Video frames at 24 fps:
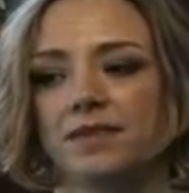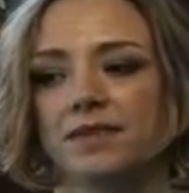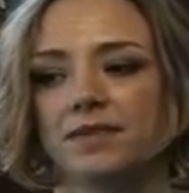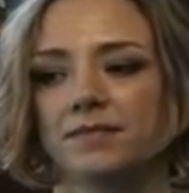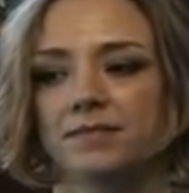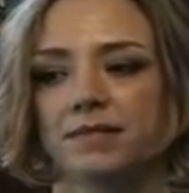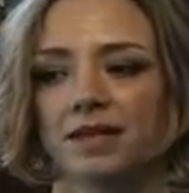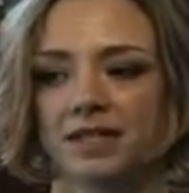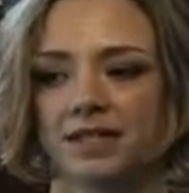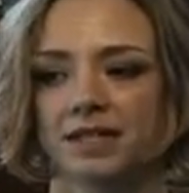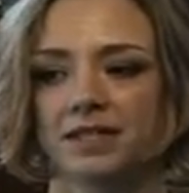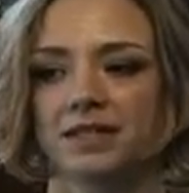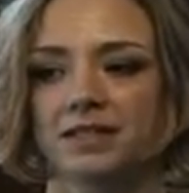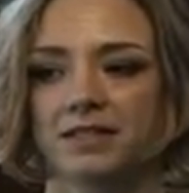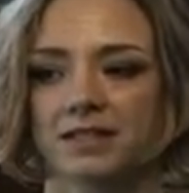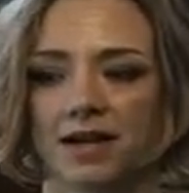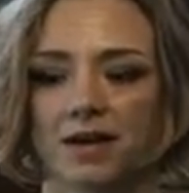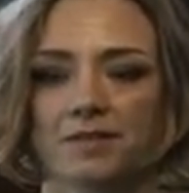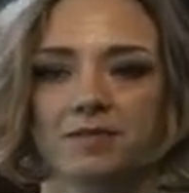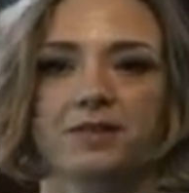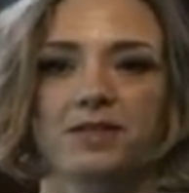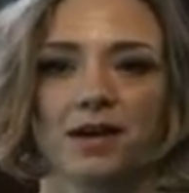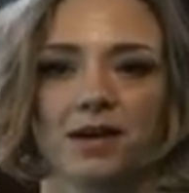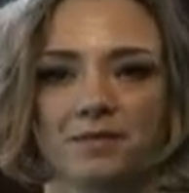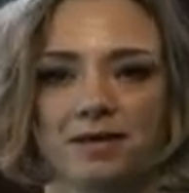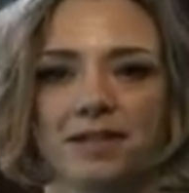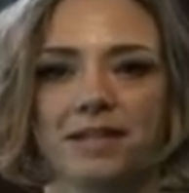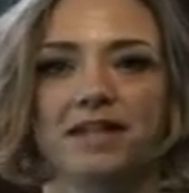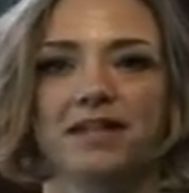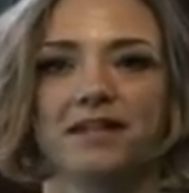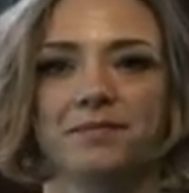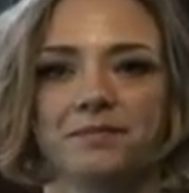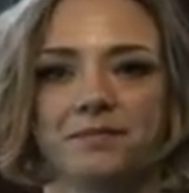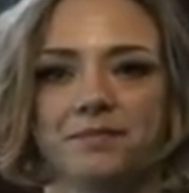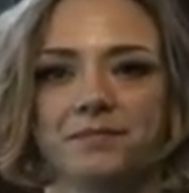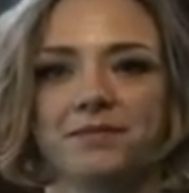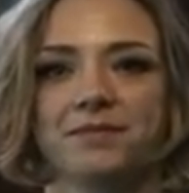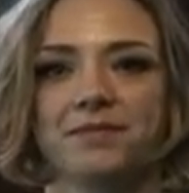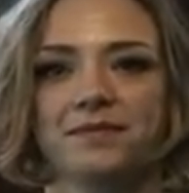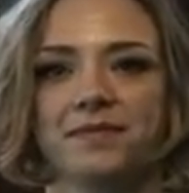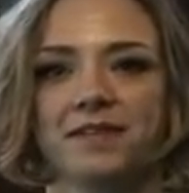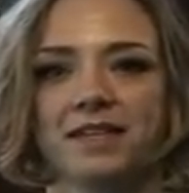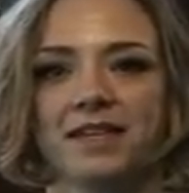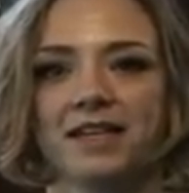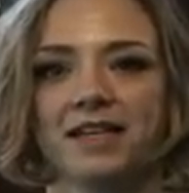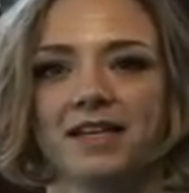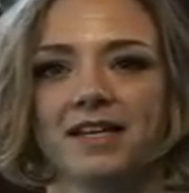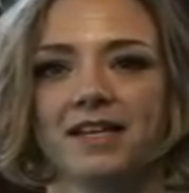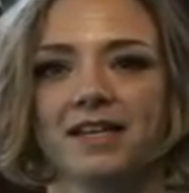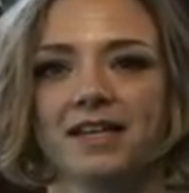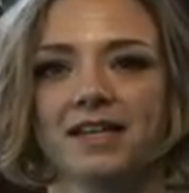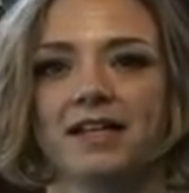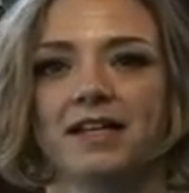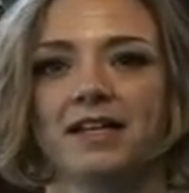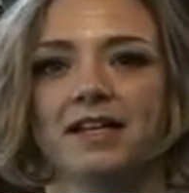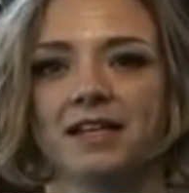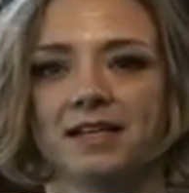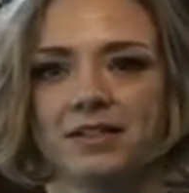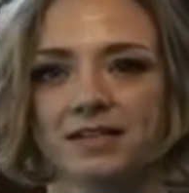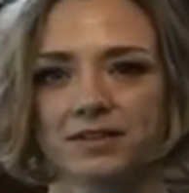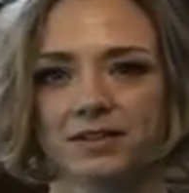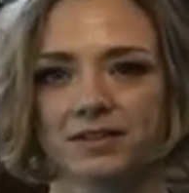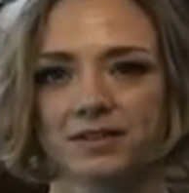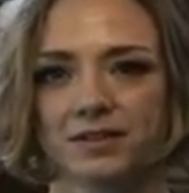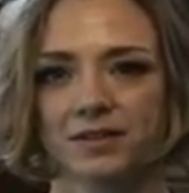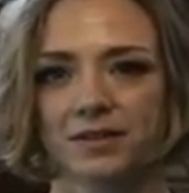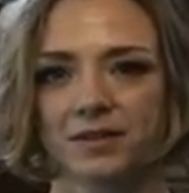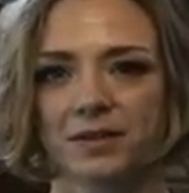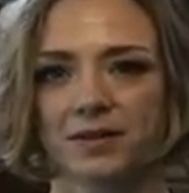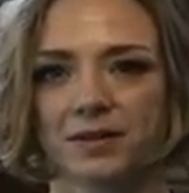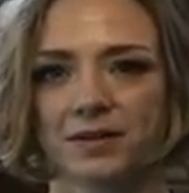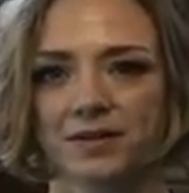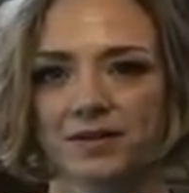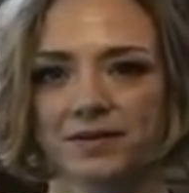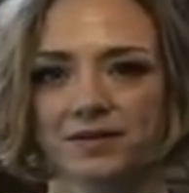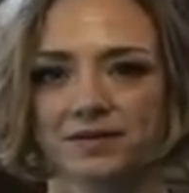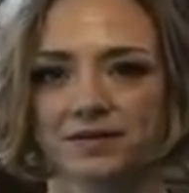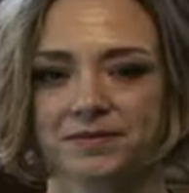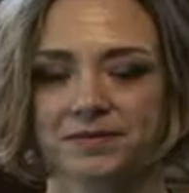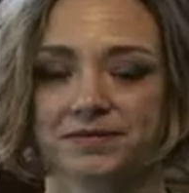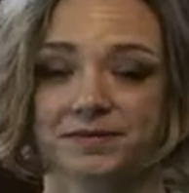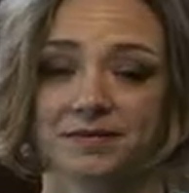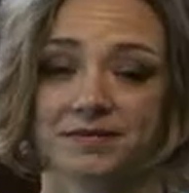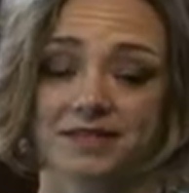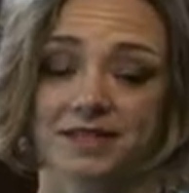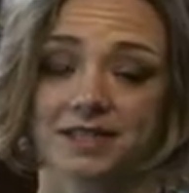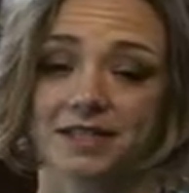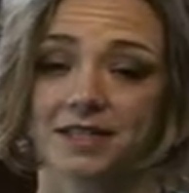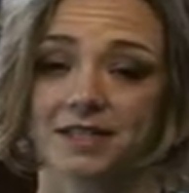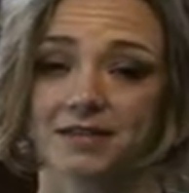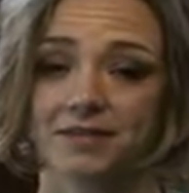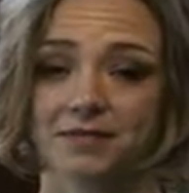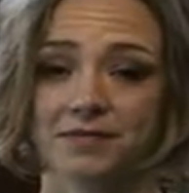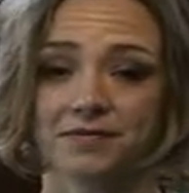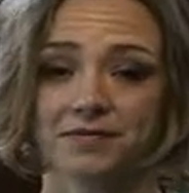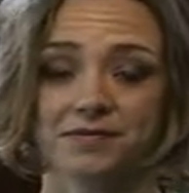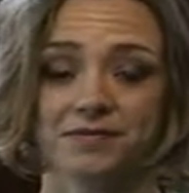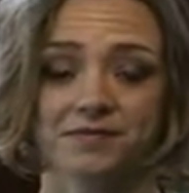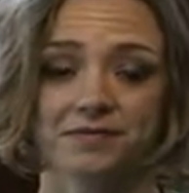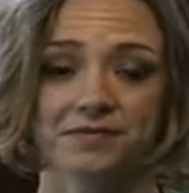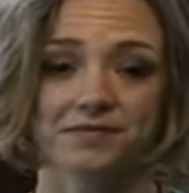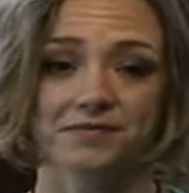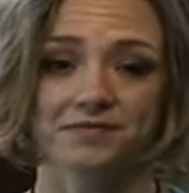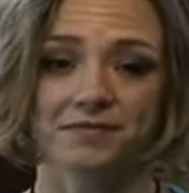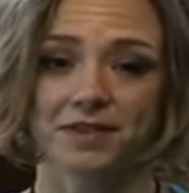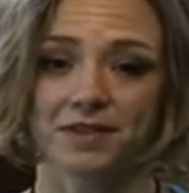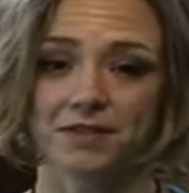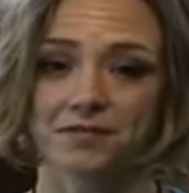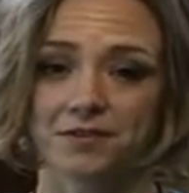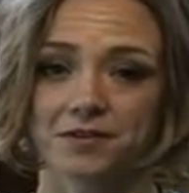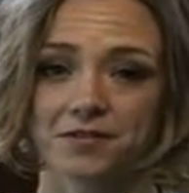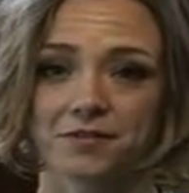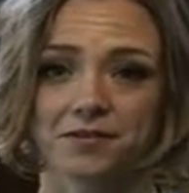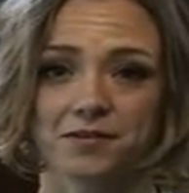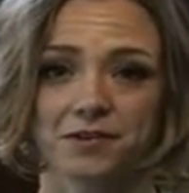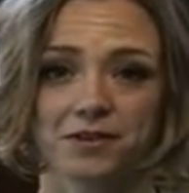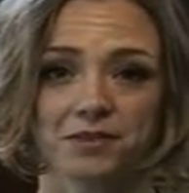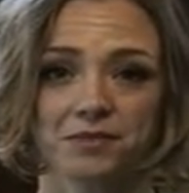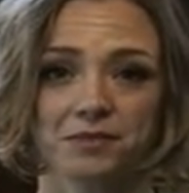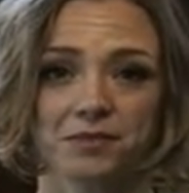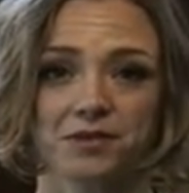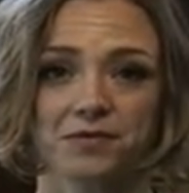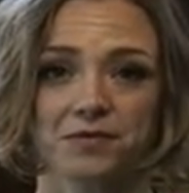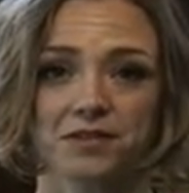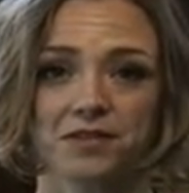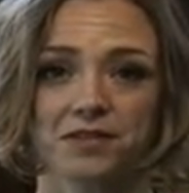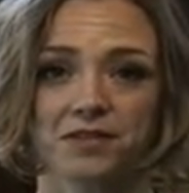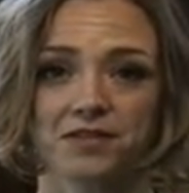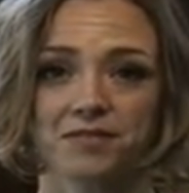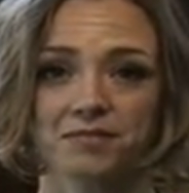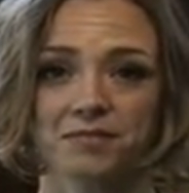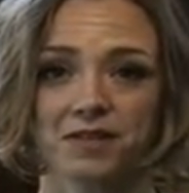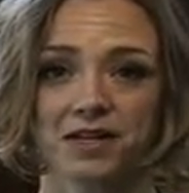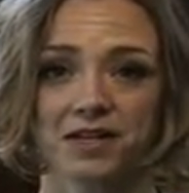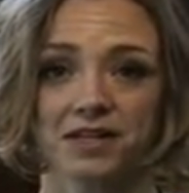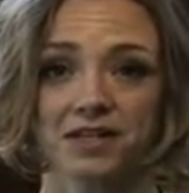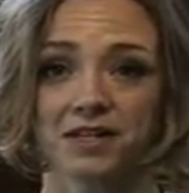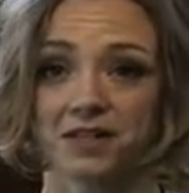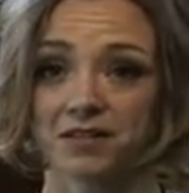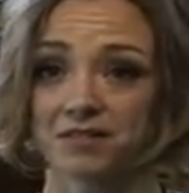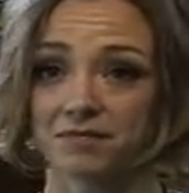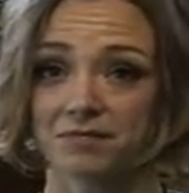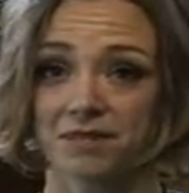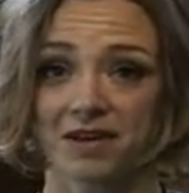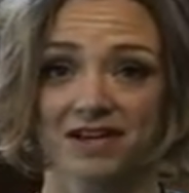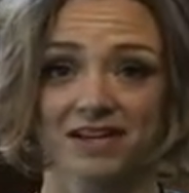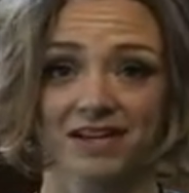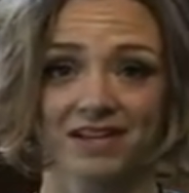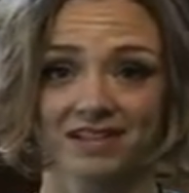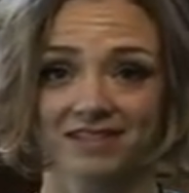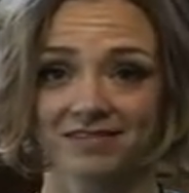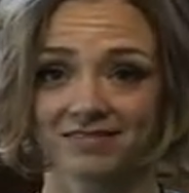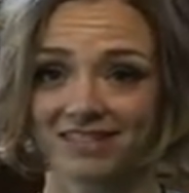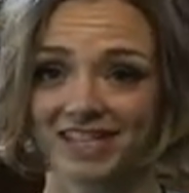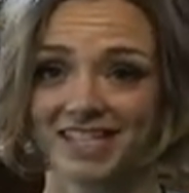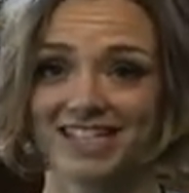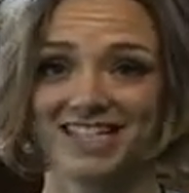money stops coming in. So if you're feeling moved to give money, give money.